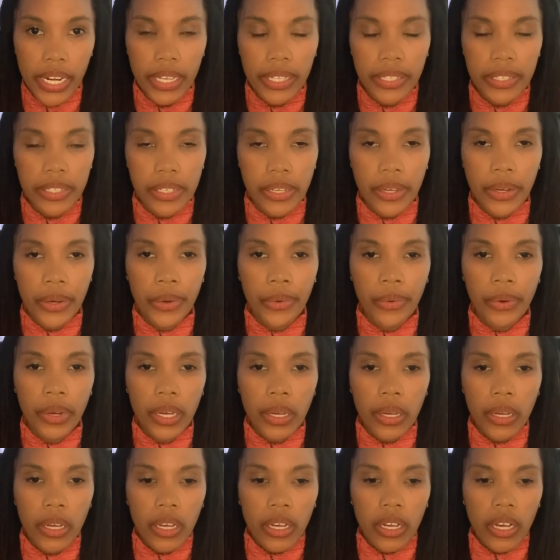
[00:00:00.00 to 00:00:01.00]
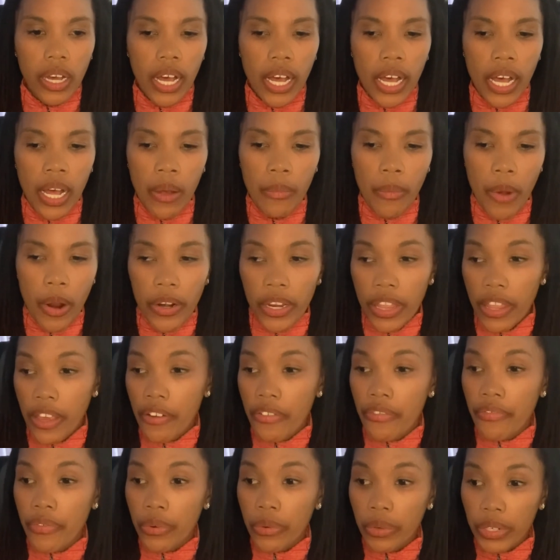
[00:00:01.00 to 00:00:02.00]
And so are they
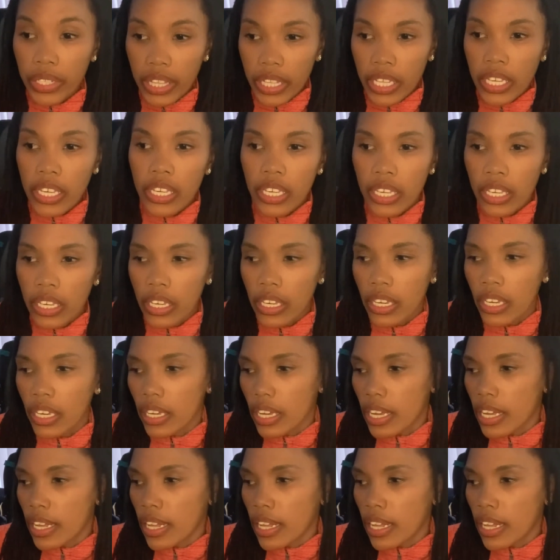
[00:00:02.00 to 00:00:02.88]
forward thinking?